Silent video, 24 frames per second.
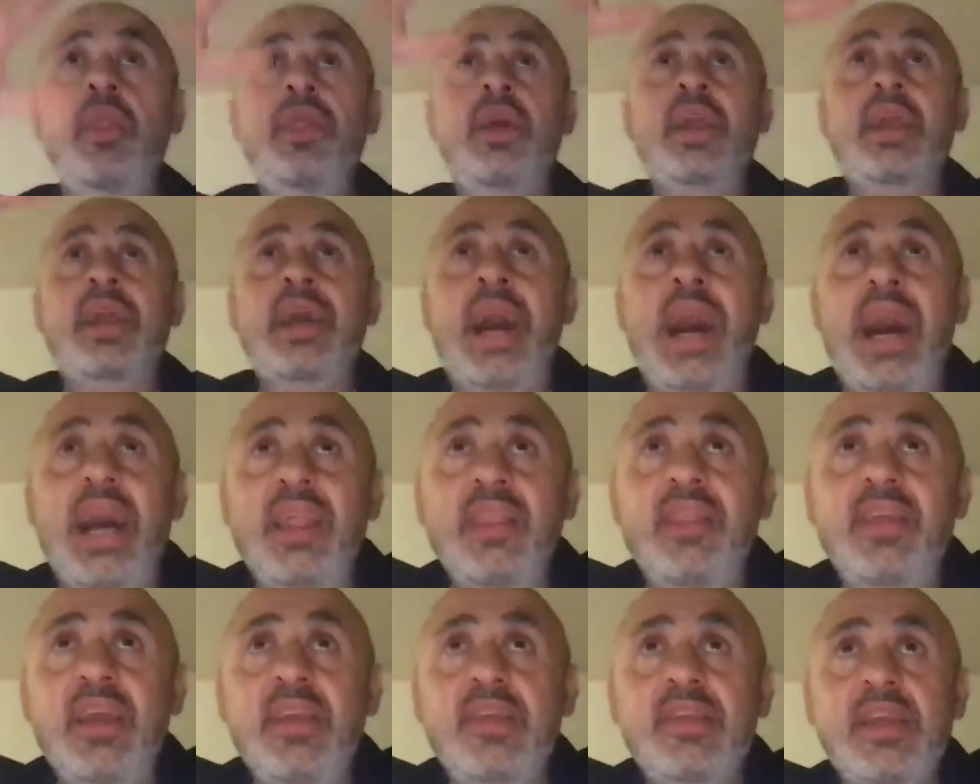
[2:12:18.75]
the God
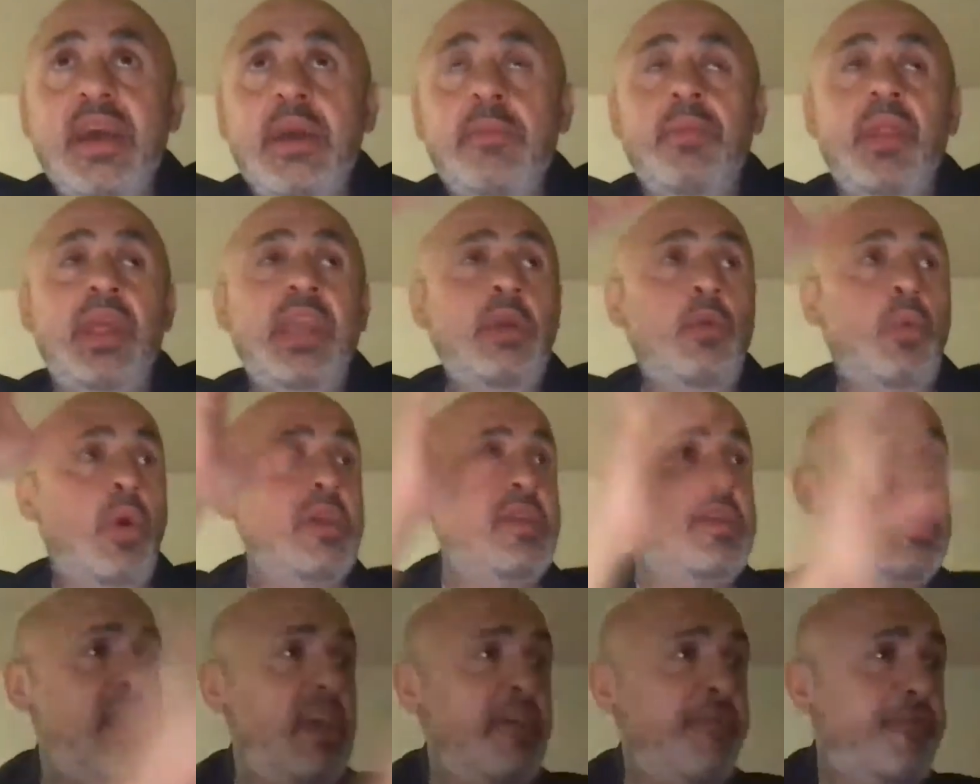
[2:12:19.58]
of the assembly
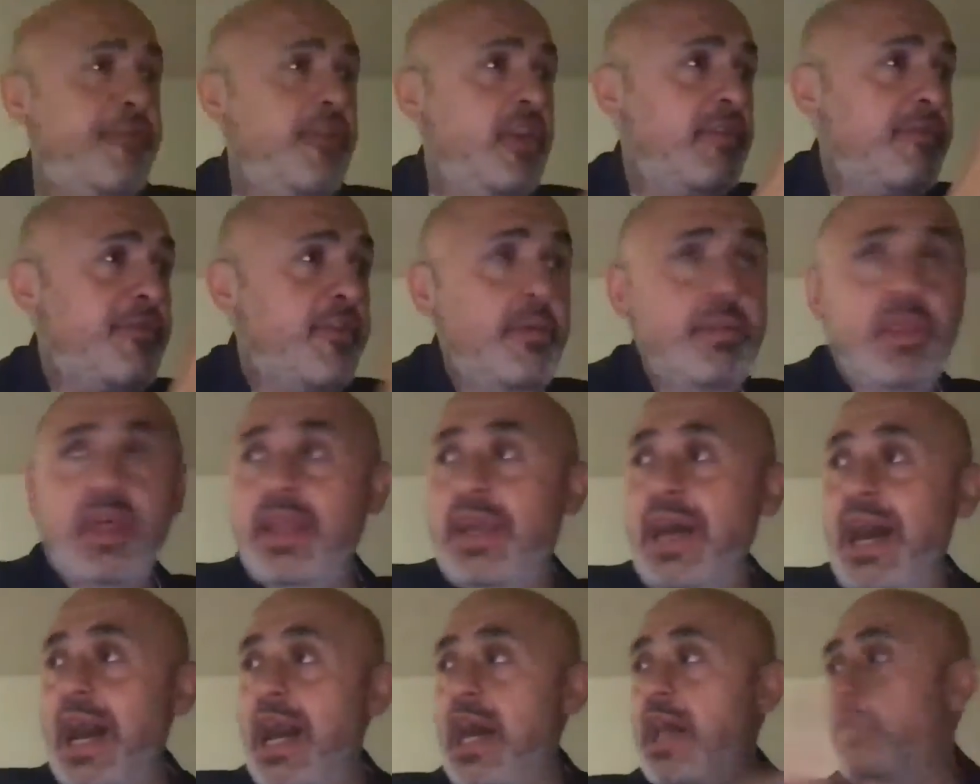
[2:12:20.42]
was different from the
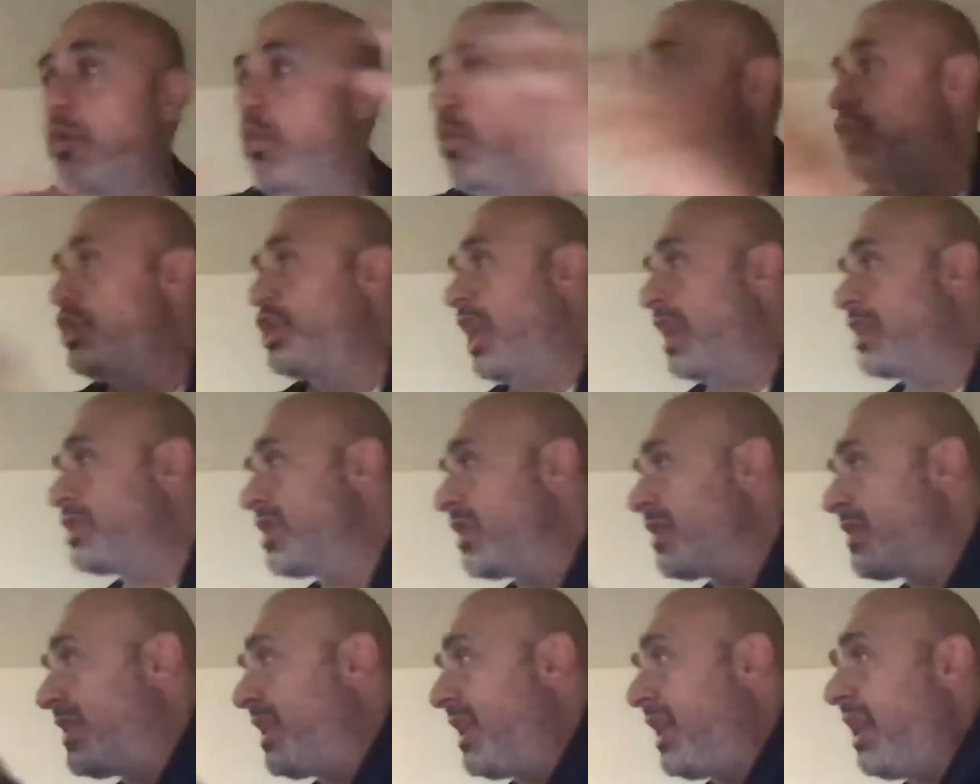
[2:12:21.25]
God who
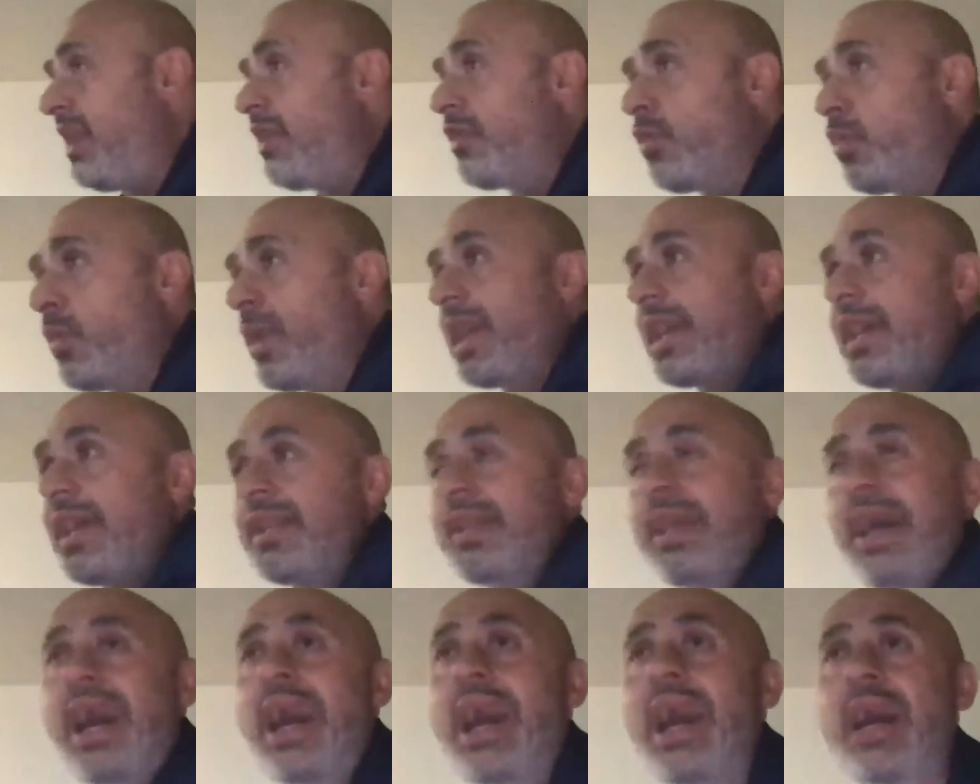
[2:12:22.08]
judges these
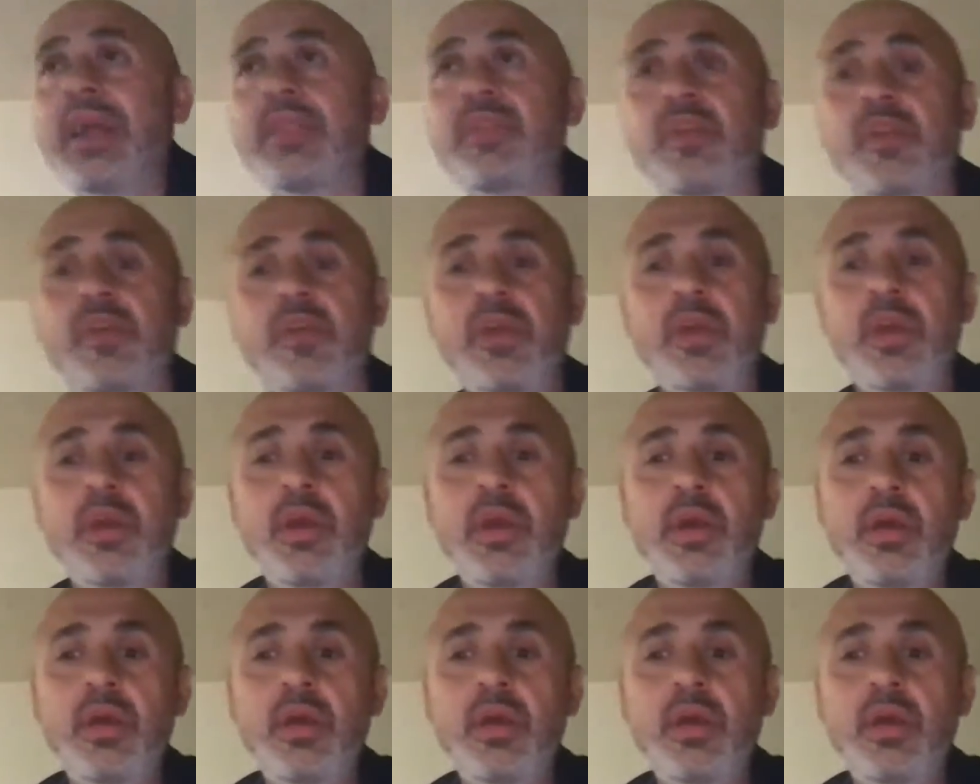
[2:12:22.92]
wicked gods.